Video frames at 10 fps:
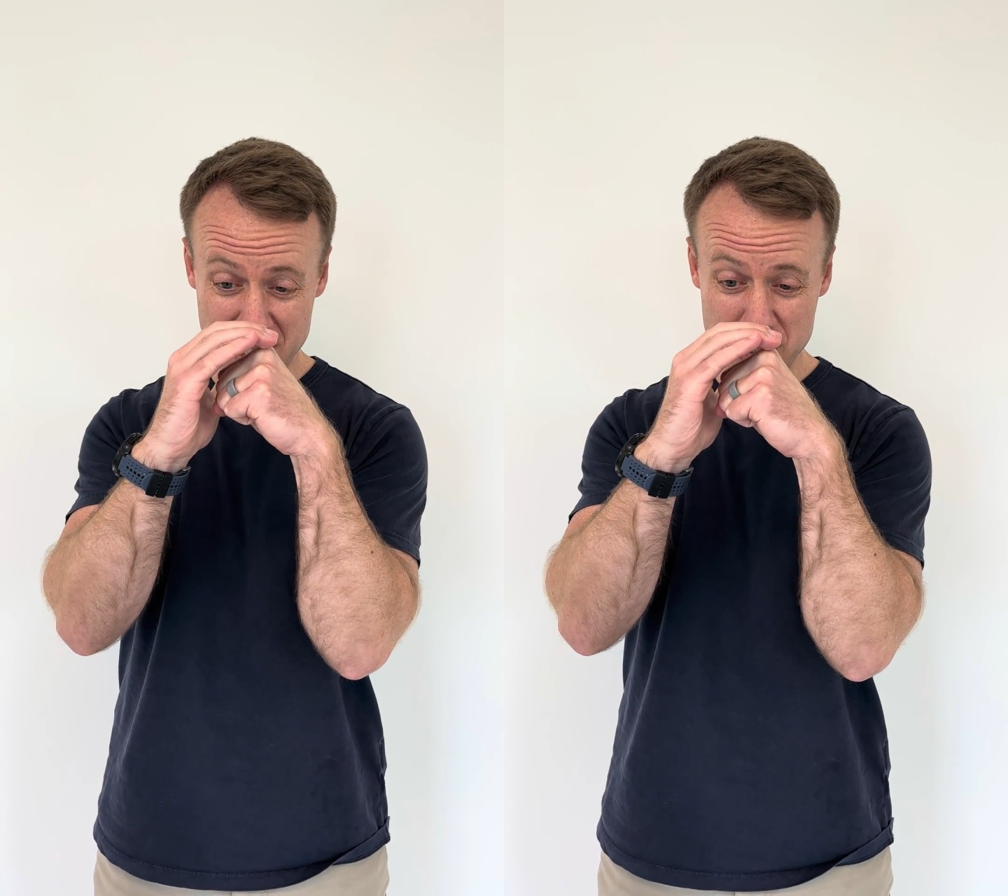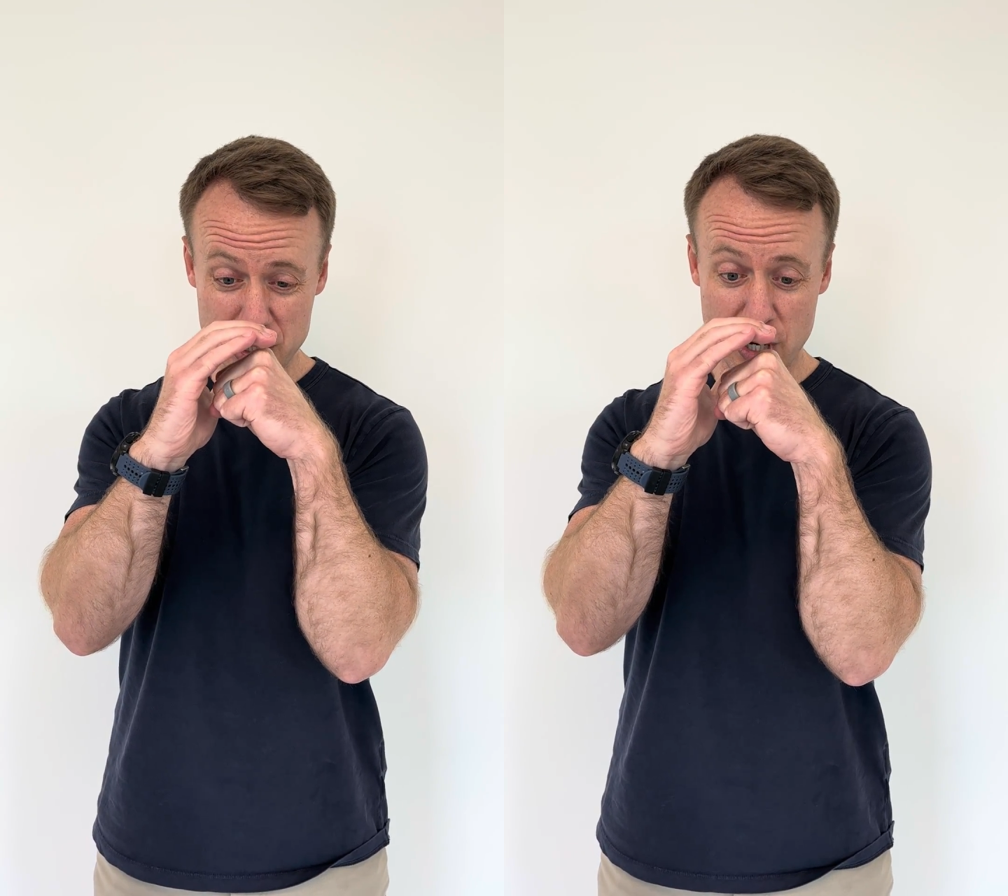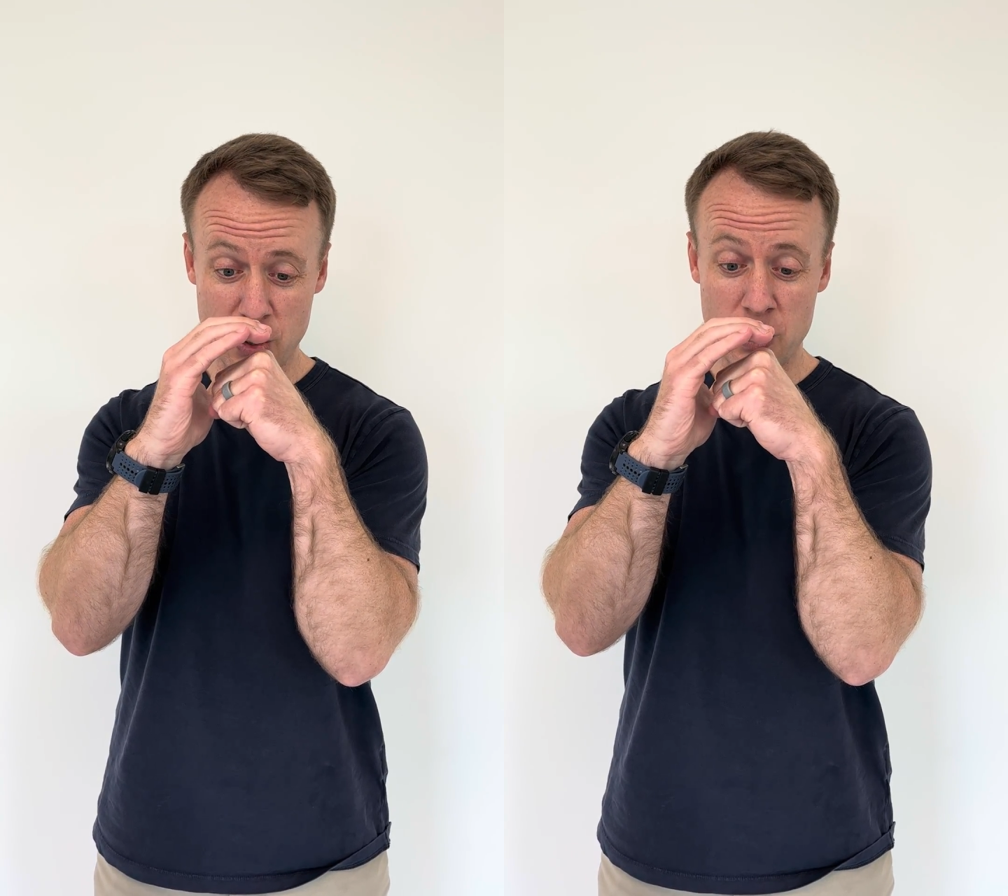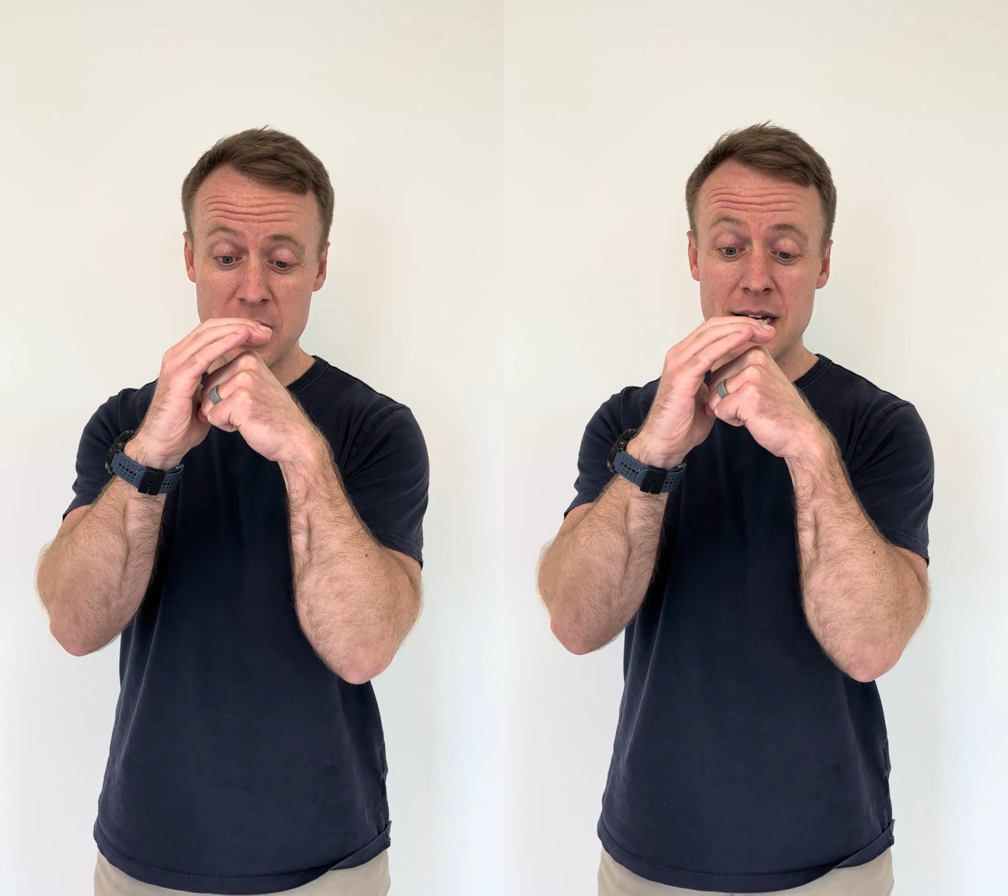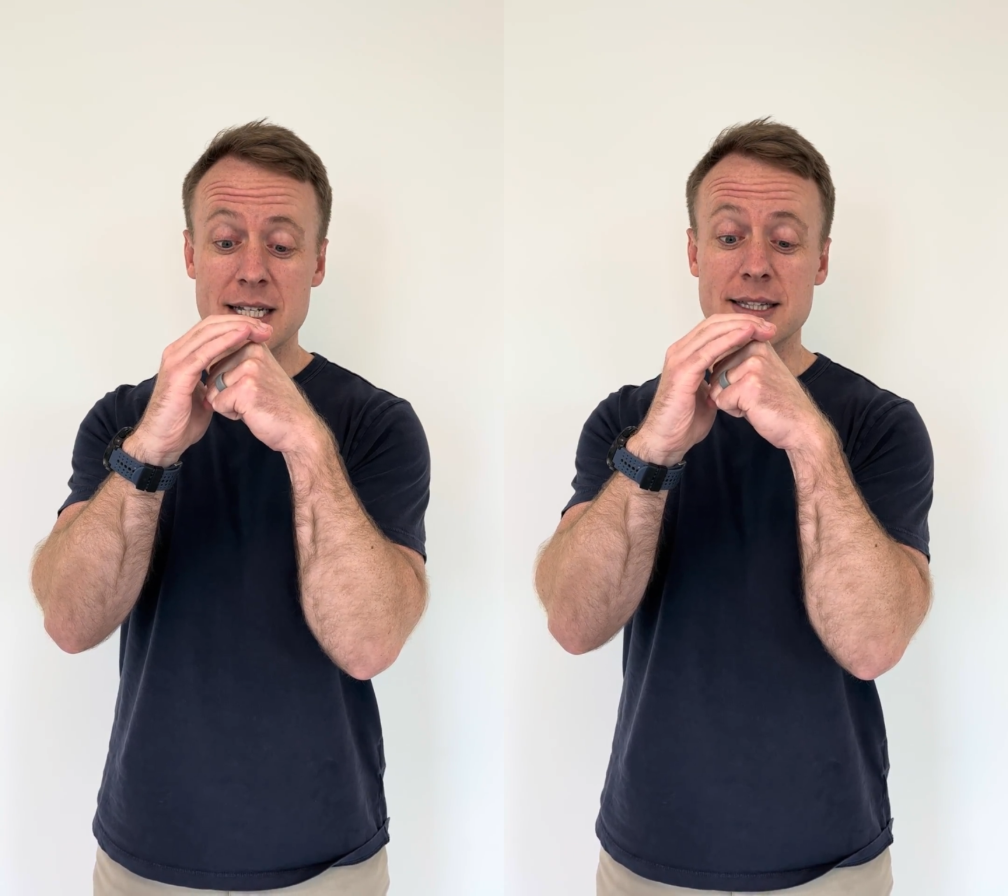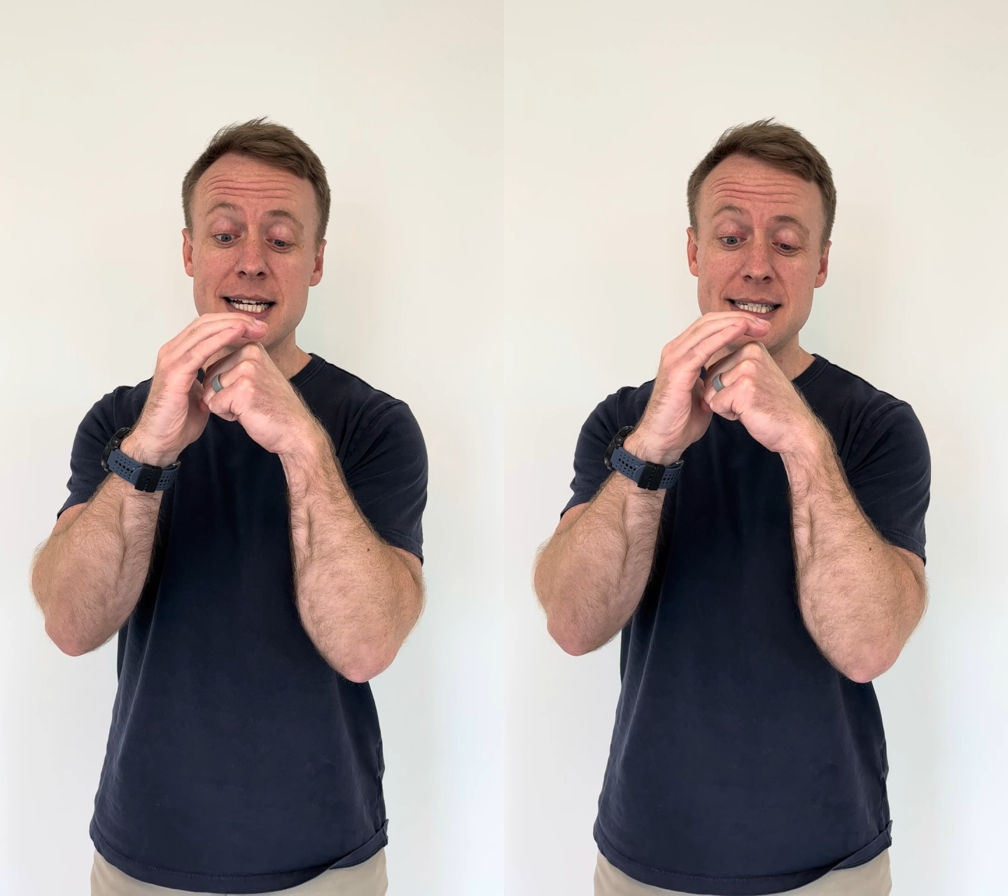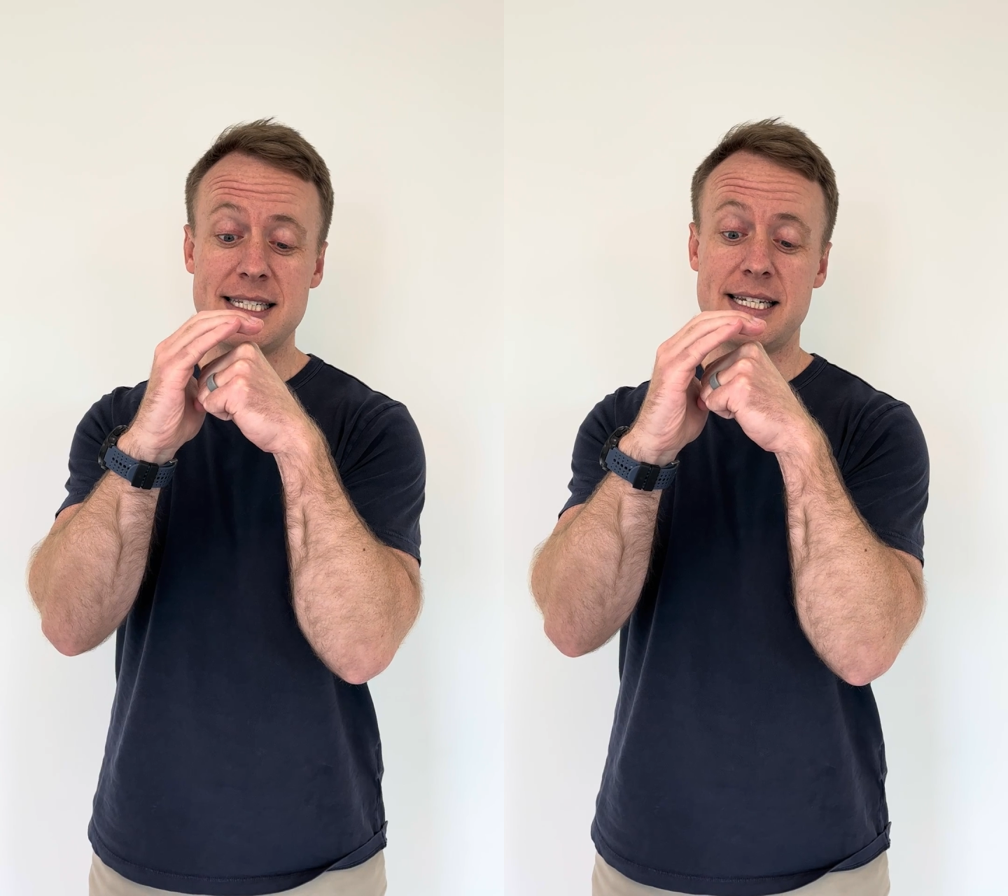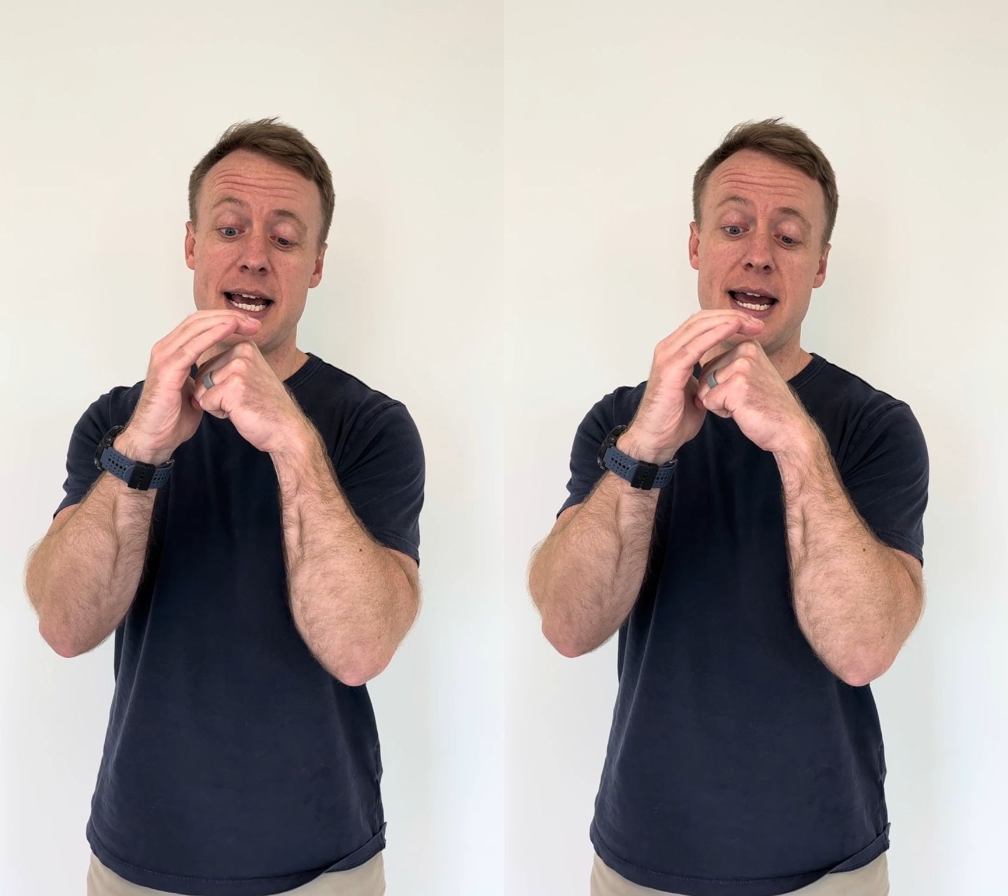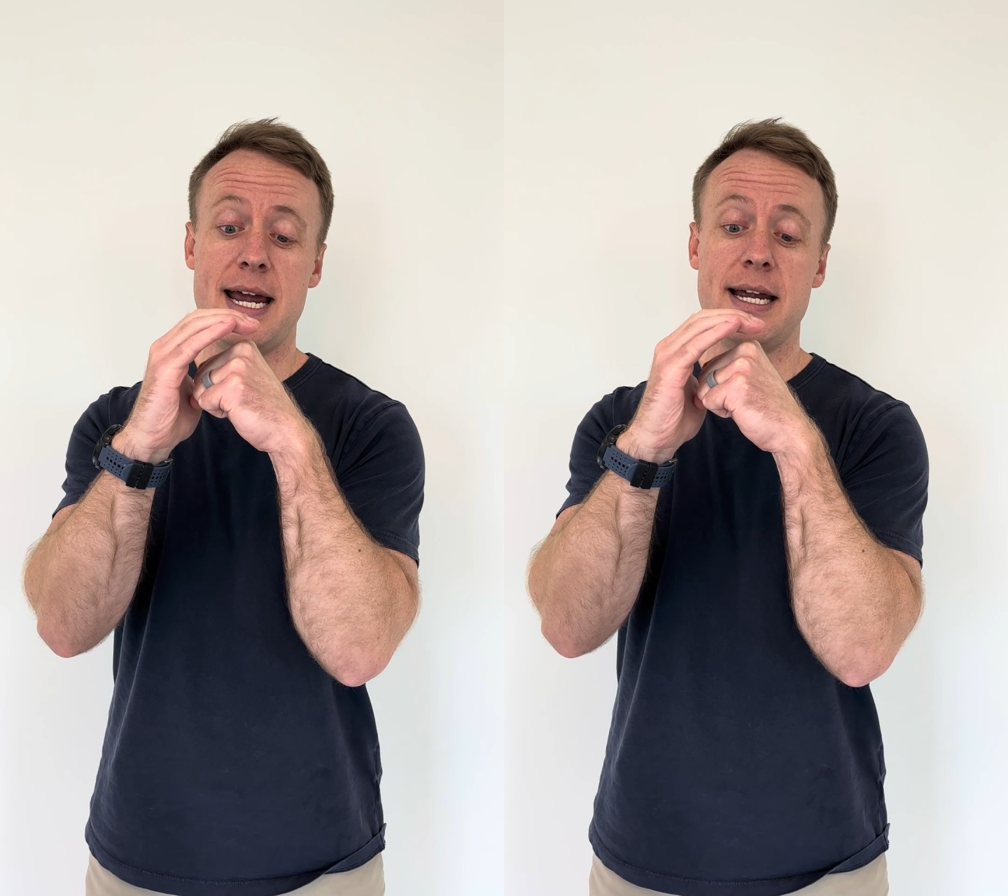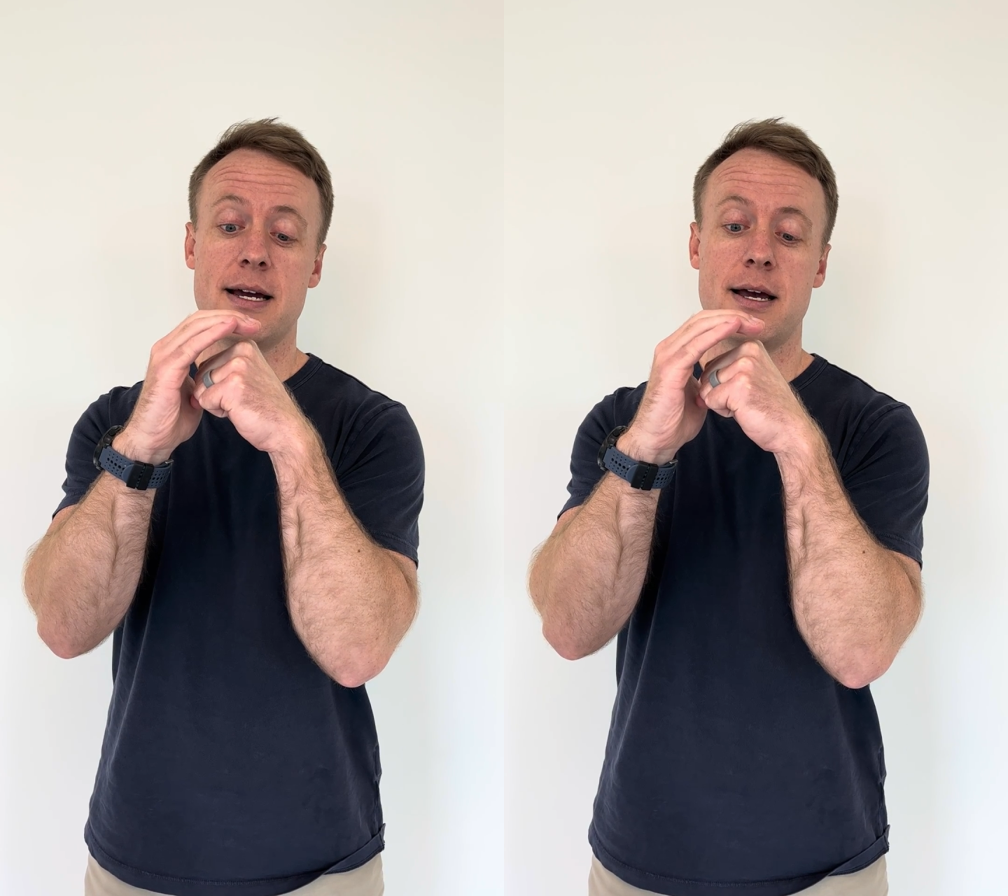So let's
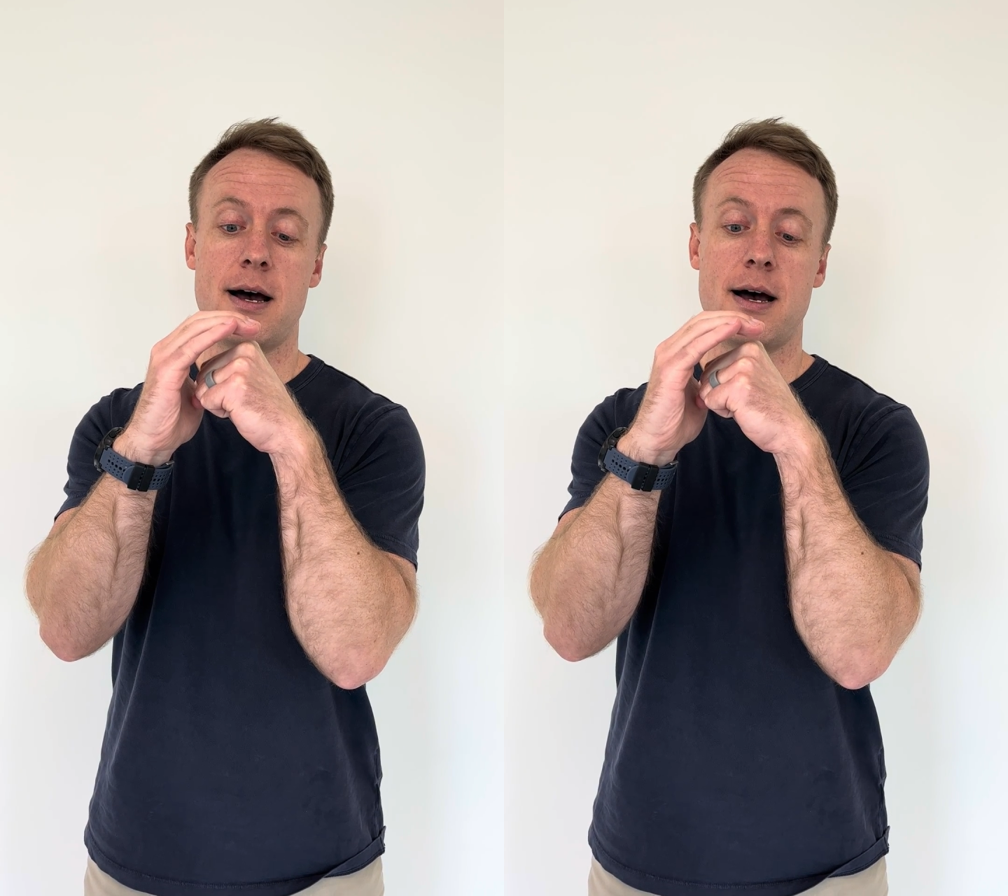say